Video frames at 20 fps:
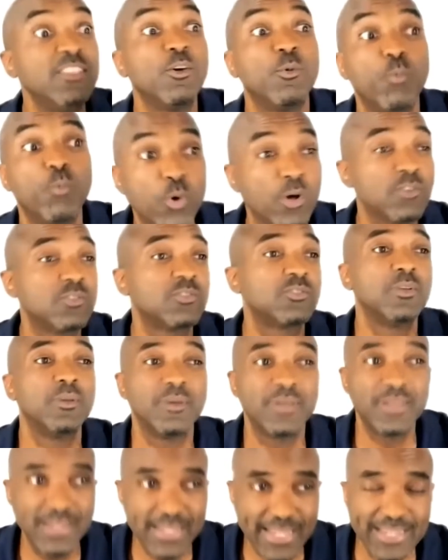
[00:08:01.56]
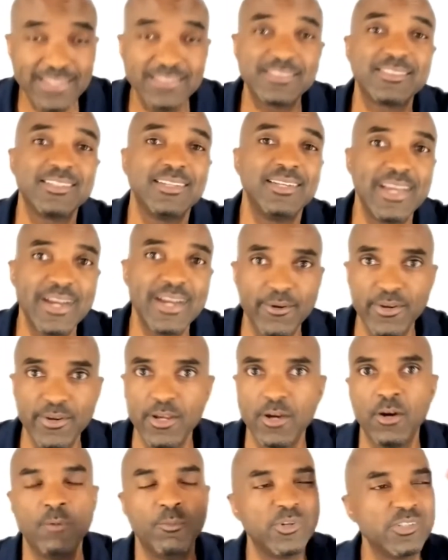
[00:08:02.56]
the worst case
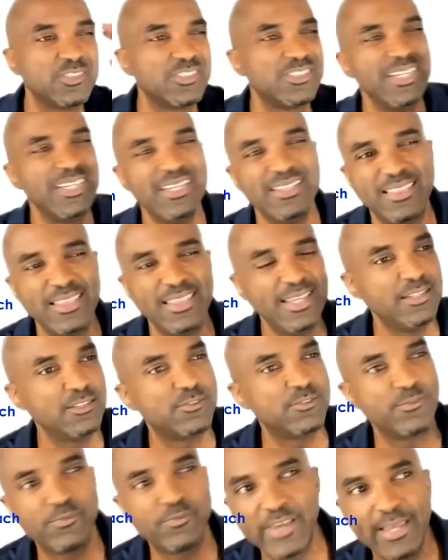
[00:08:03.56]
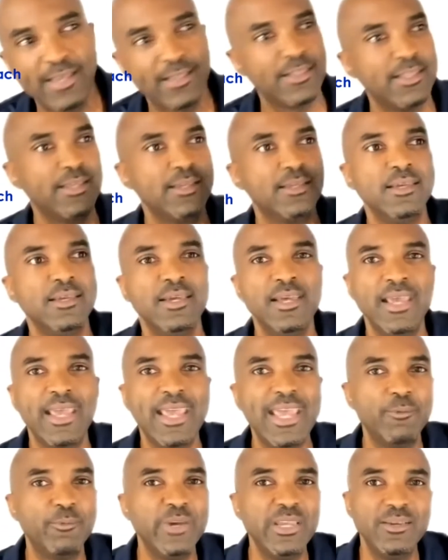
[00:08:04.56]
scenario and we're seeing things failing,
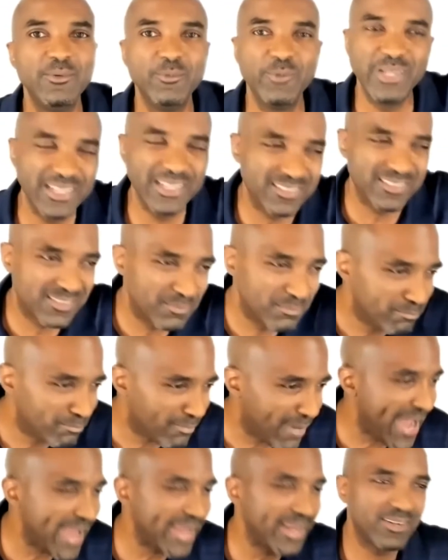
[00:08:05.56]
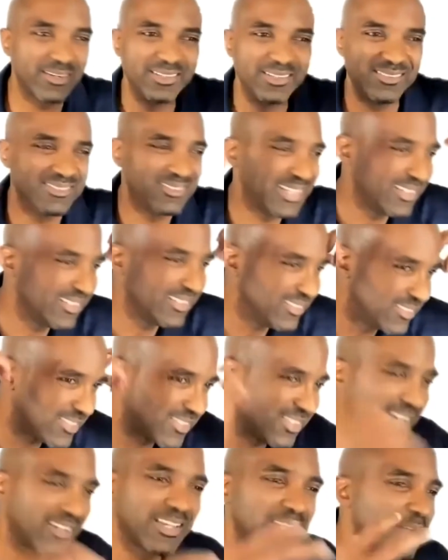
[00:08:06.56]
and we get mired and
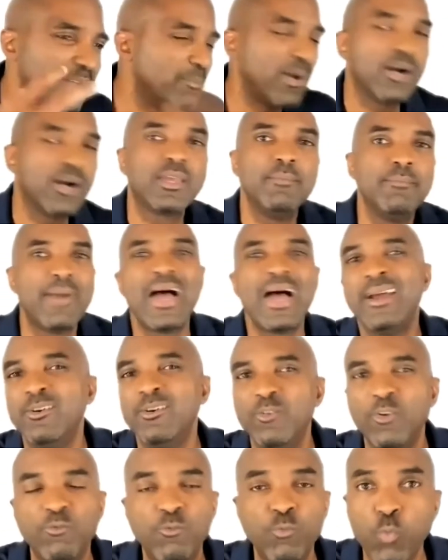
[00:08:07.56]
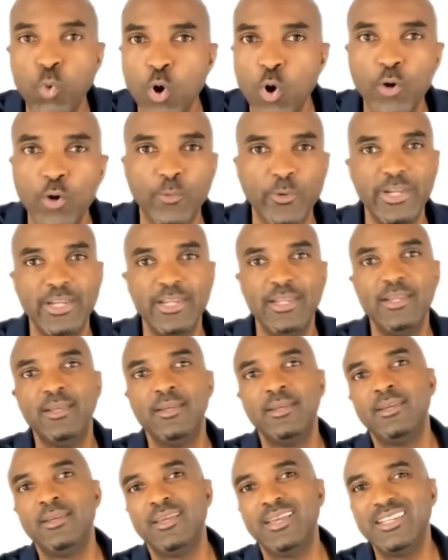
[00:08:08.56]
stuck in the muck and mire of worry,
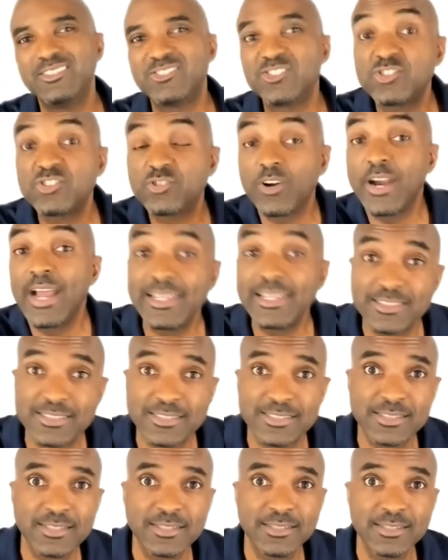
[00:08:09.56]
stress.